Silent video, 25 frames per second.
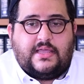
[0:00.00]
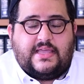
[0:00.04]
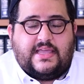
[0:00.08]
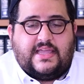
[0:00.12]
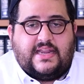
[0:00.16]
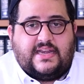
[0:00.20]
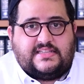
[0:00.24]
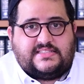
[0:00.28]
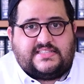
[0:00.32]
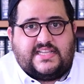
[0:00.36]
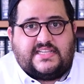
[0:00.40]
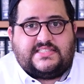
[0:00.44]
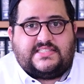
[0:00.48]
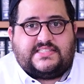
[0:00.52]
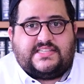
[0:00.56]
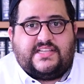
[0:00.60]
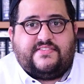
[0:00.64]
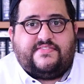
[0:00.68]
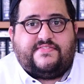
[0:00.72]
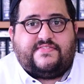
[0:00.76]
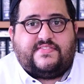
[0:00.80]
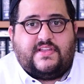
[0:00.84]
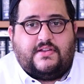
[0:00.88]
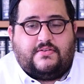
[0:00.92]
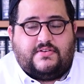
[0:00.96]
it is as
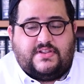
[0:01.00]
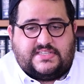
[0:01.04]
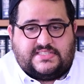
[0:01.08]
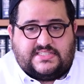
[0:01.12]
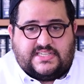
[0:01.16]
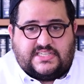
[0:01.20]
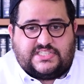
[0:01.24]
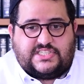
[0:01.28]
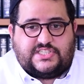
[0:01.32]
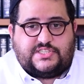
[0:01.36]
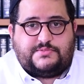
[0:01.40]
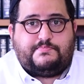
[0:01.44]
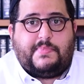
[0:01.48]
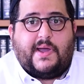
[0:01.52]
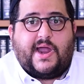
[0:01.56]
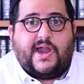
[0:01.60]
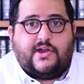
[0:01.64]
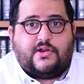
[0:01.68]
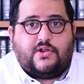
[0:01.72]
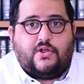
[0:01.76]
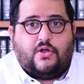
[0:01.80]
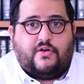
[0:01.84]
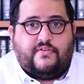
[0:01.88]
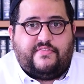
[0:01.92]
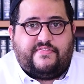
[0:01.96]
if there is a
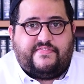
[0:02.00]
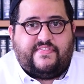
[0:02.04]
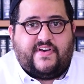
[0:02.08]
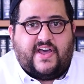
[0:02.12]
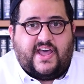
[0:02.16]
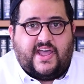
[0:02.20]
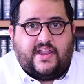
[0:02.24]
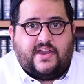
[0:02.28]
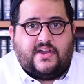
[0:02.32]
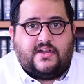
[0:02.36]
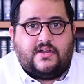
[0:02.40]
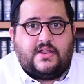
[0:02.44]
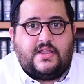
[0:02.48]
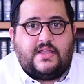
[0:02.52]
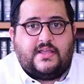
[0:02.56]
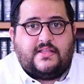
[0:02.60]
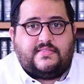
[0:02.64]
spark of fire